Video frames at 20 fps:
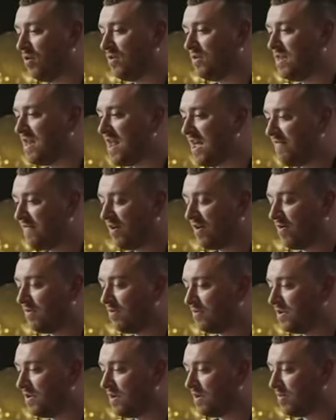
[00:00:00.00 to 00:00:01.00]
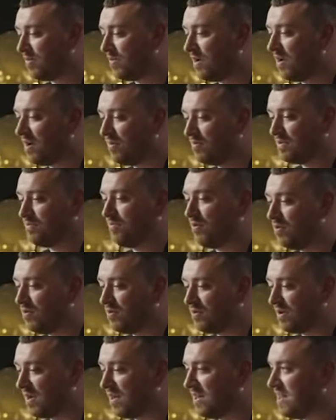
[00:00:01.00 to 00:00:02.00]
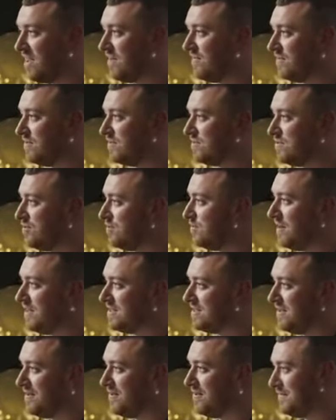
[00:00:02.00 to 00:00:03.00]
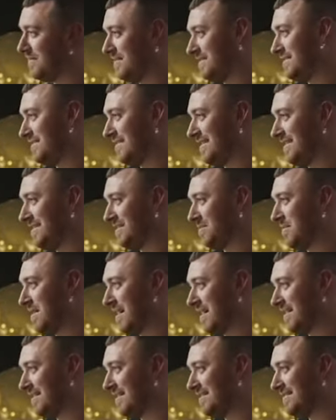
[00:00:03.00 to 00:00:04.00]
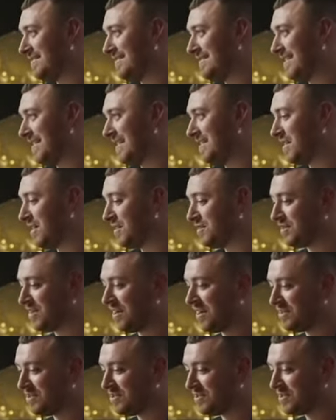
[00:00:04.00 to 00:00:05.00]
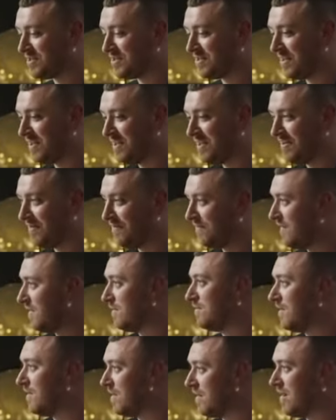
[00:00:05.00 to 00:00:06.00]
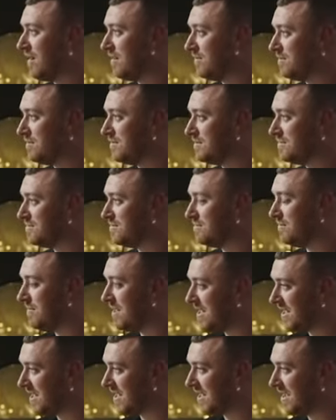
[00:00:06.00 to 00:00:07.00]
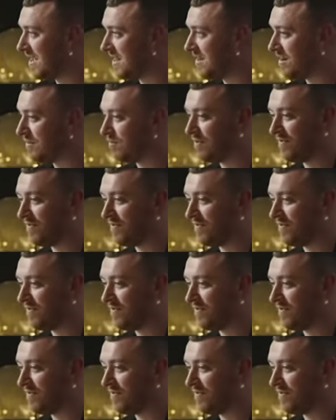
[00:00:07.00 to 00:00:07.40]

never, you know, when I was born, I never saw myself as a man. I just felt like I was me, and I